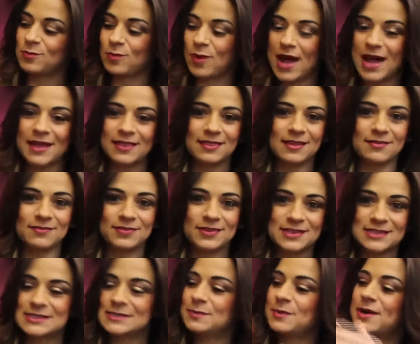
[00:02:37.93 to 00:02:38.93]
I love
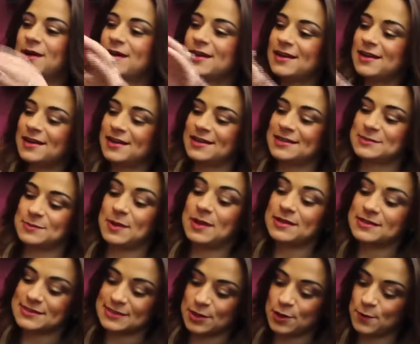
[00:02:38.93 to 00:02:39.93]
this one as well
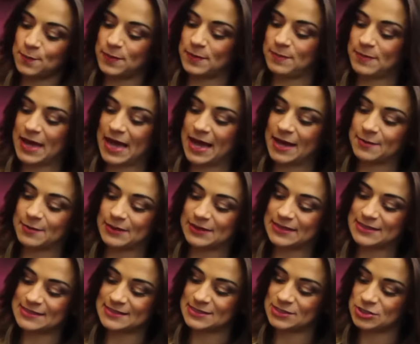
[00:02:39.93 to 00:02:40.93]
as the open back but
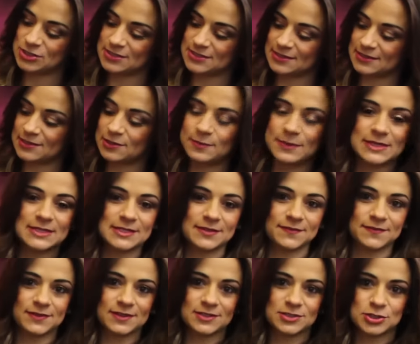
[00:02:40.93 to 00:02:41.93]
this is just a little bit
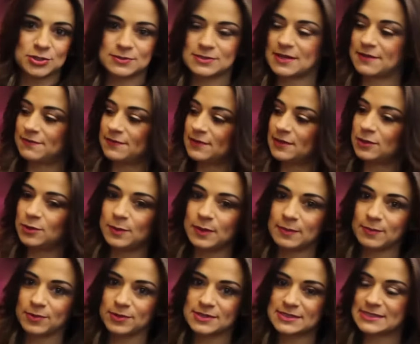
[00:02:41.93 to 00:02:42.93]
different it shows off a little
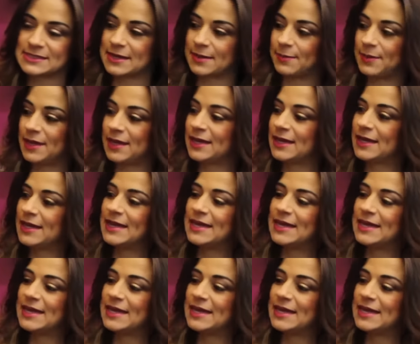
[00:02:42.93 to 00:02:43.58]
bit more stomach